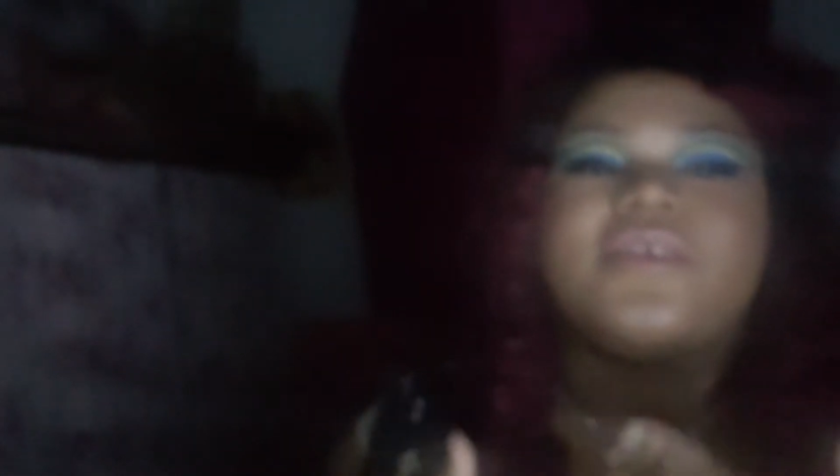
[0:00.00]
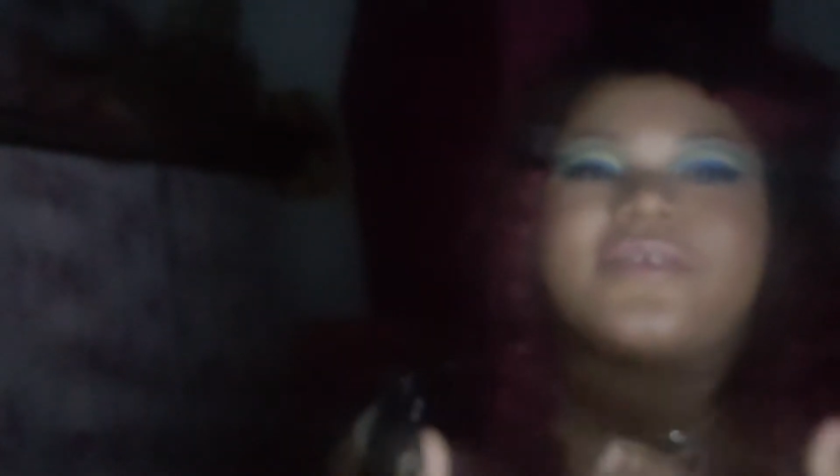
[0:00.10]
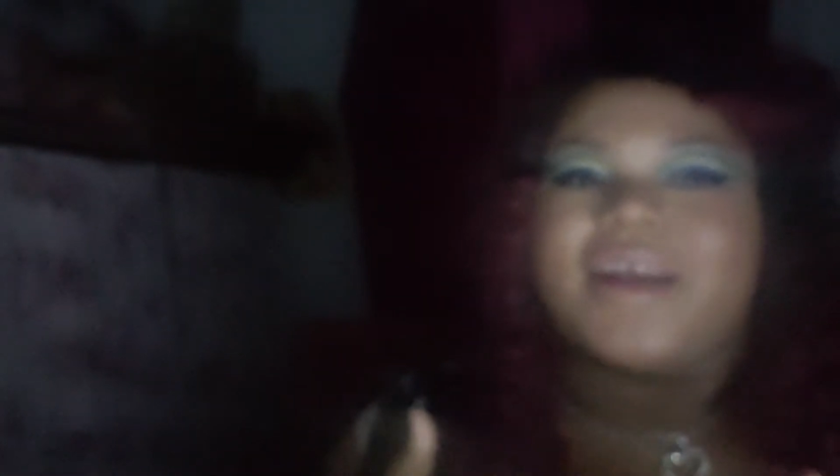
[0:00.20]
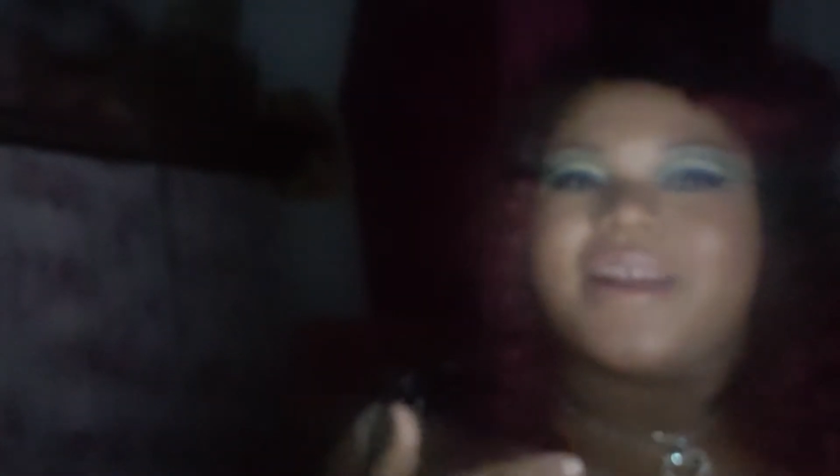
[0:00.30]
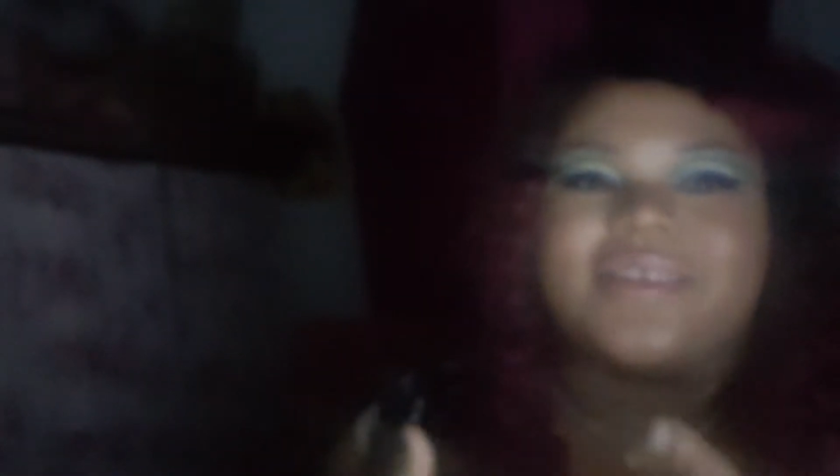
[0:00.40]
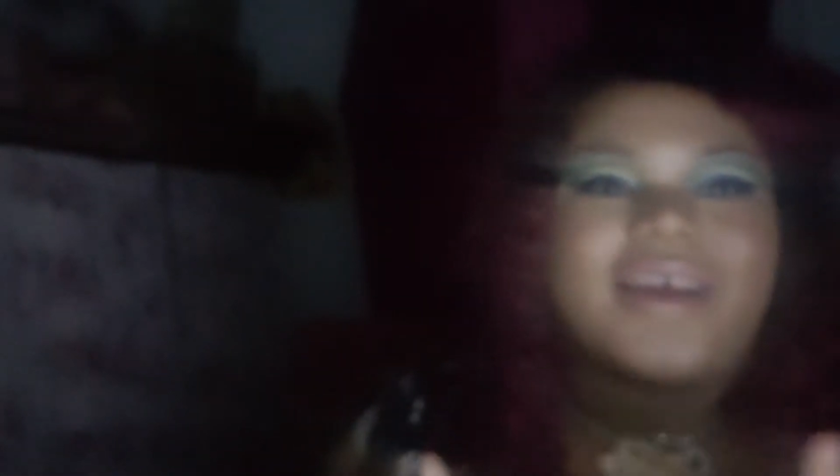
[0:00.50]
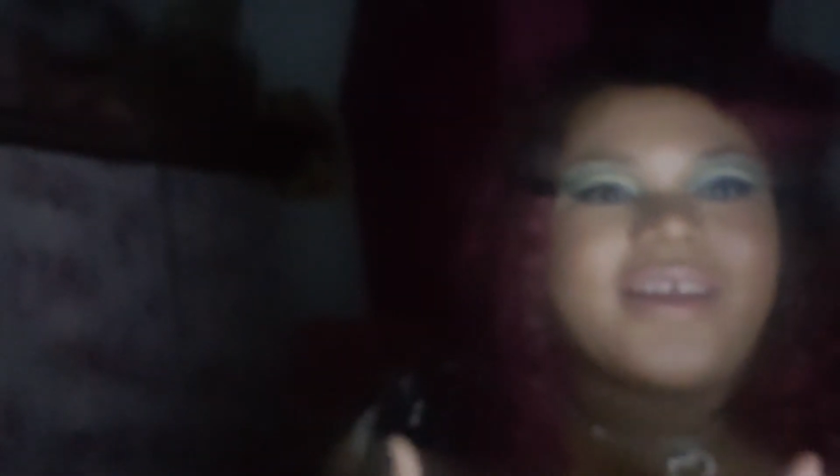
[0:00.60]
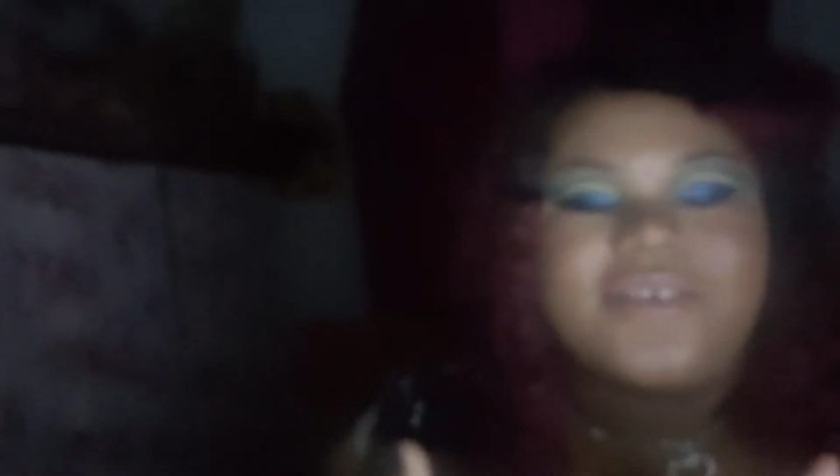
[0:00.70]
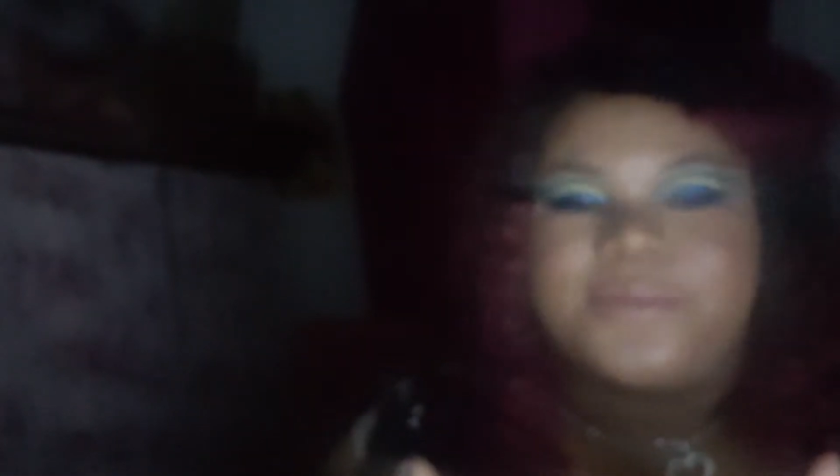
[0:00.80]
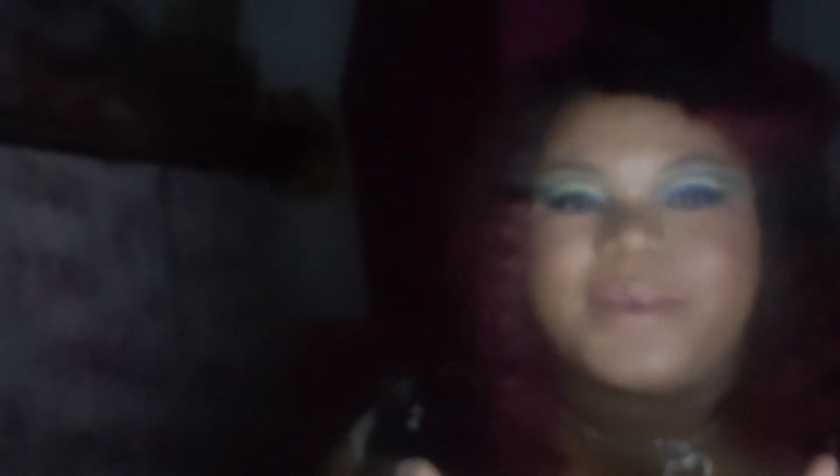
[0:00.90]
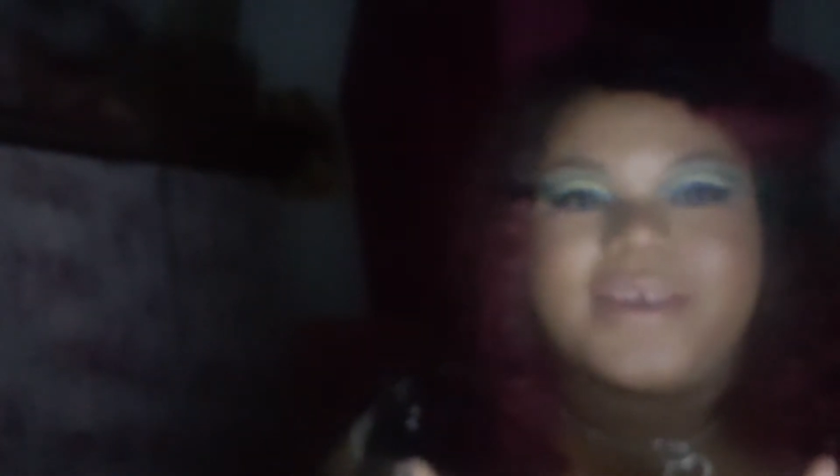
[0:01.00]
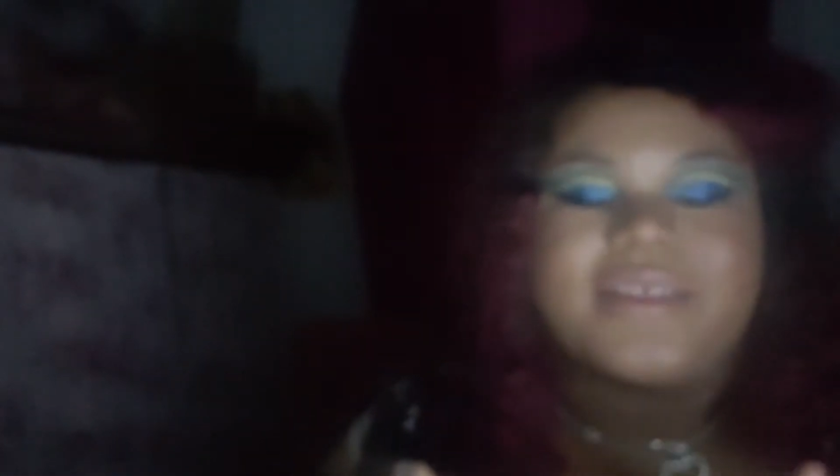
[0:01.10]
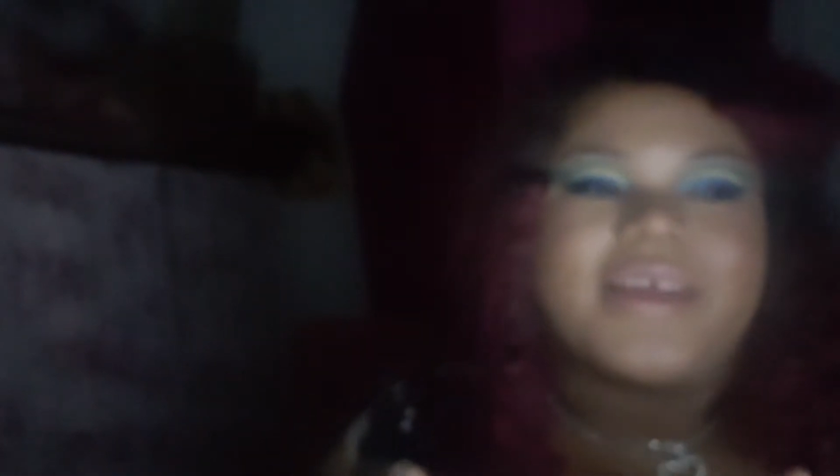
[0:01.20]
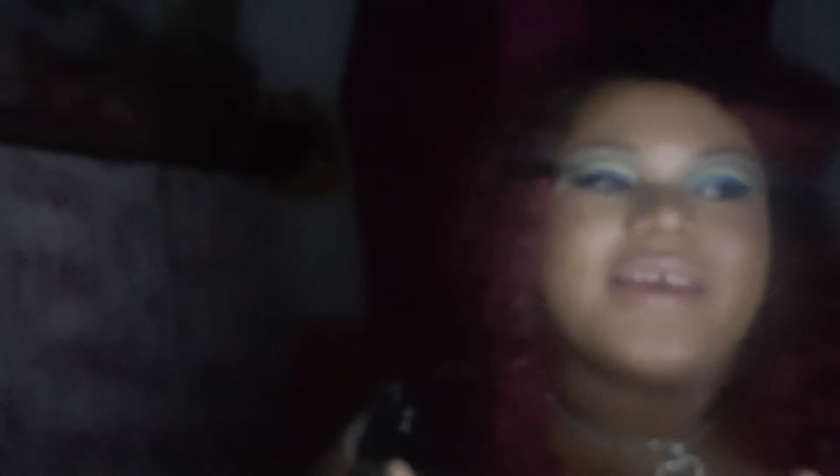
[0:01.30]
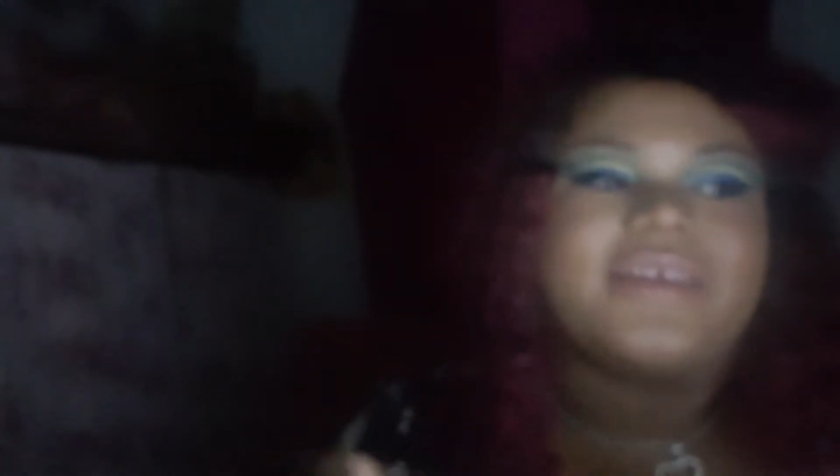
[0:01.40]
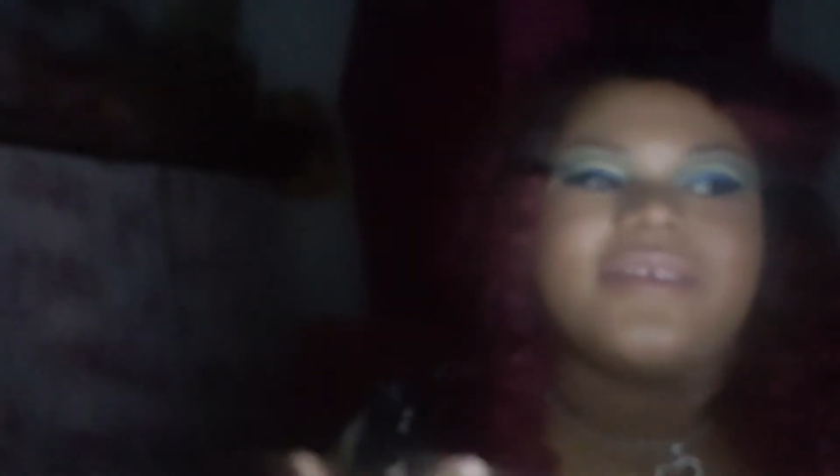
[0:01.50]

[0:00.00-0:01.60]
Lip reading: try to touch me. Like,